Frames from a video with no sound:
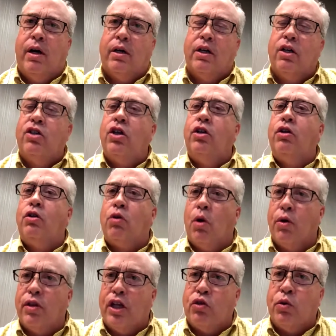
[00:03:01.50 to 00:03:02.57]
continued
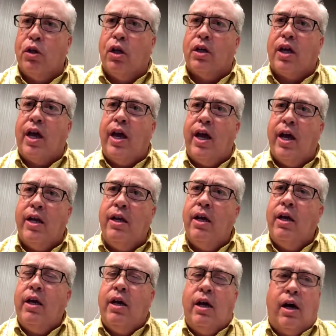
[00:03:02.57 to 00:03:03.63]
growth as we look ahead.
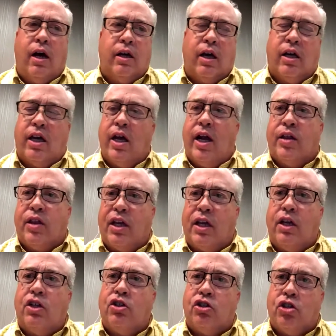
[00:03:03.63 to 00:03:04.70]
Again, I think
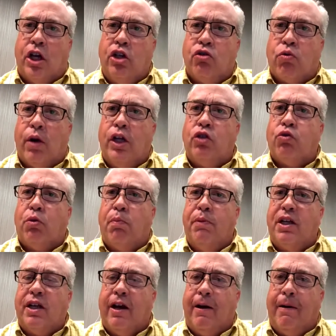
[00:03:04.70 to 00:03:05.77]
exchange rates will
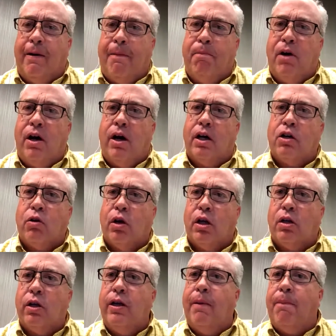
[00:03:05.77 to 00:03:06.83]
become
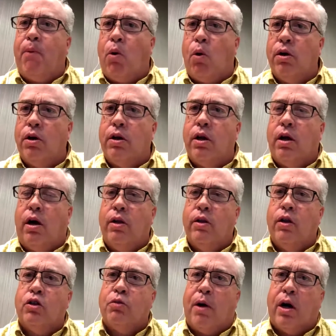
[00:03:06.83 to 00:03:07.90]
critically important on
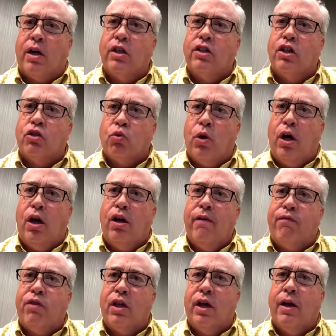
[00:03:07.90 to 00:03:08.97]
those markets as well.
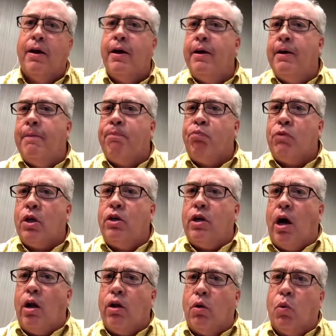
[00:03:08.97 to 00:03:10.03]
If the
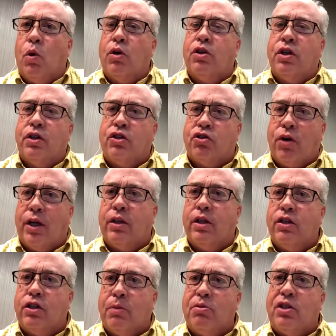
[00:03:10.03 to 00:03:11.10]
dollar were to
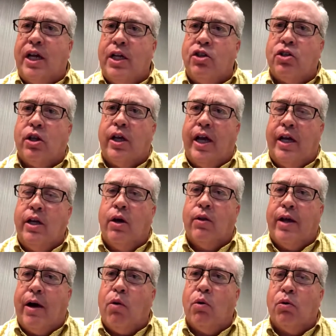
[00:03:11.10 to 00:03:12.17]
strengthen substantially, I know
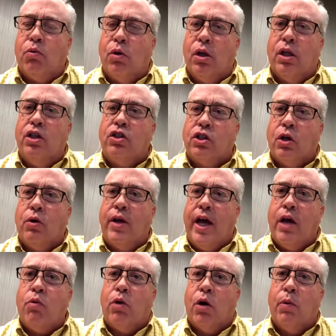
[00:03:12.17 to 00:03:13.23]
that will really slow
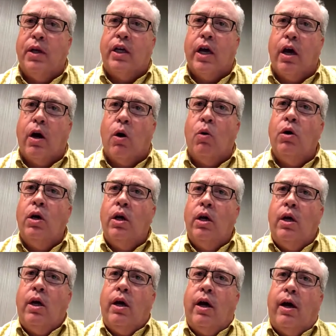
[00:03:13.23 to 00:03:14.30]
down where we go.
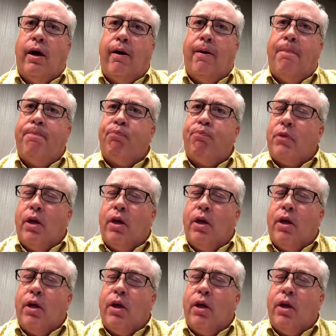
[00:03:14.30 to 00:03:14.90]
I